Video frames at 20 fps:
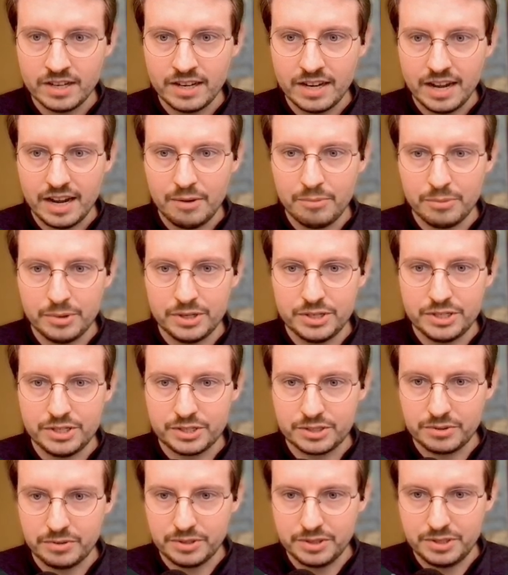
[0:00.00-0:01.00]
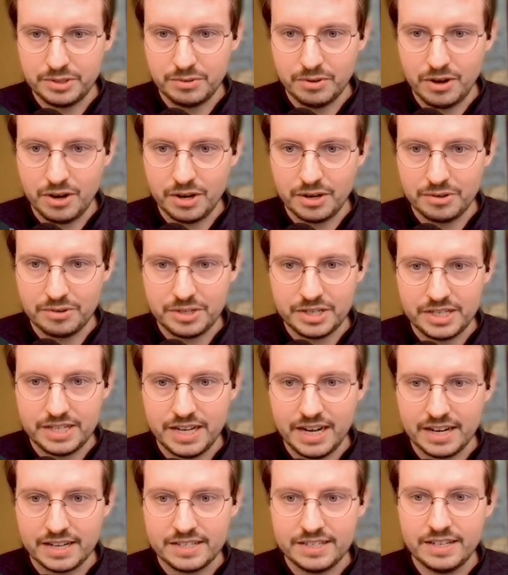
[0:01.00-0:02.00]
And we're just going to auto
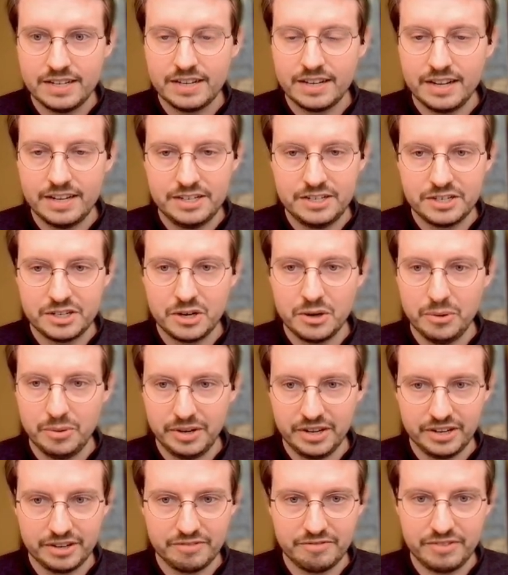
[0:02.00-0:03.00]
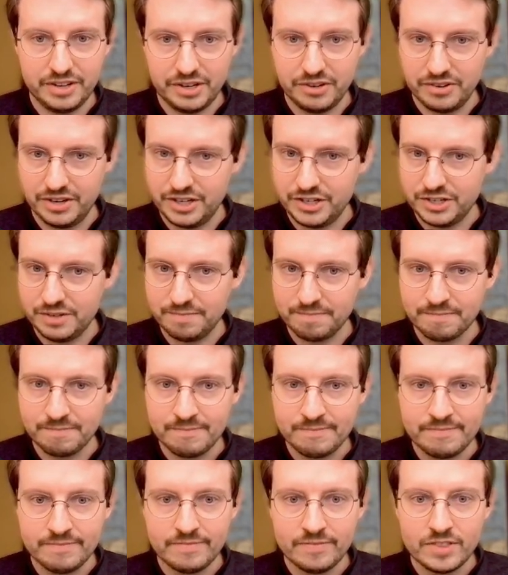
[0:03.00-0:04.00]
detect a decoding configuration
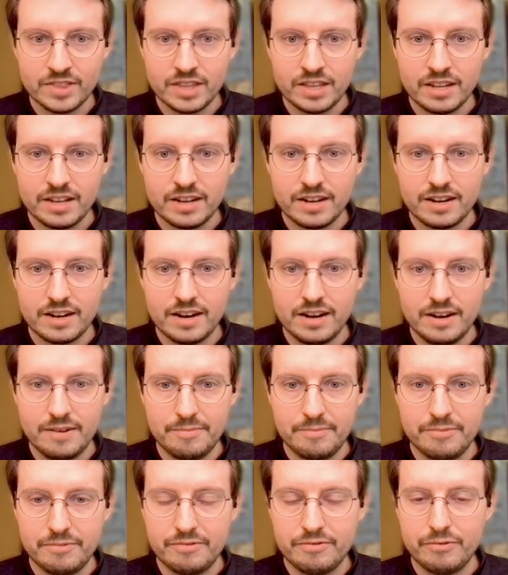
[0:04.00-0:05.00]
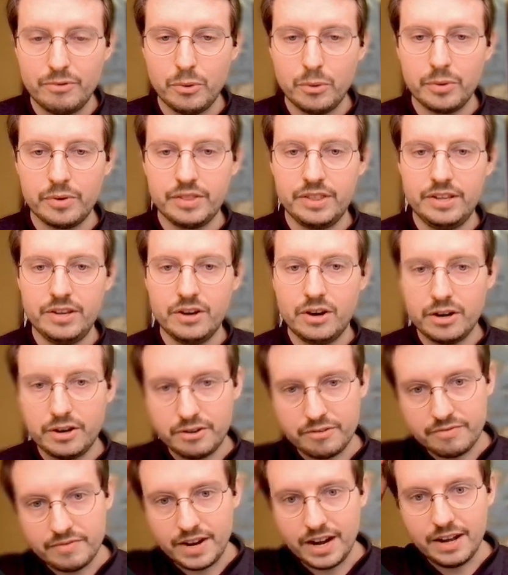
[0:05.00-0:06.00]
for the audio
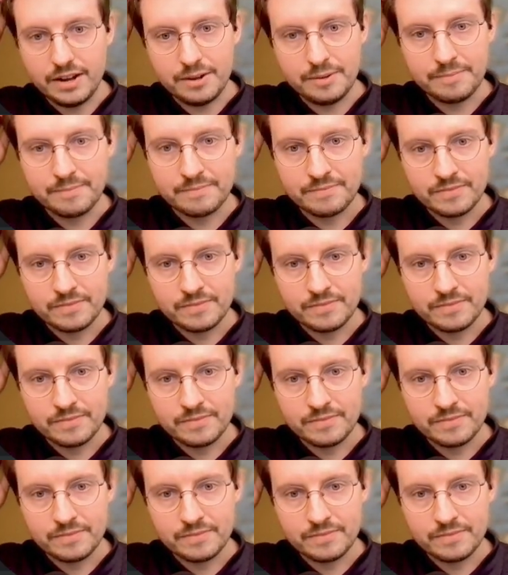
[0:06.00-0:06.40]
file.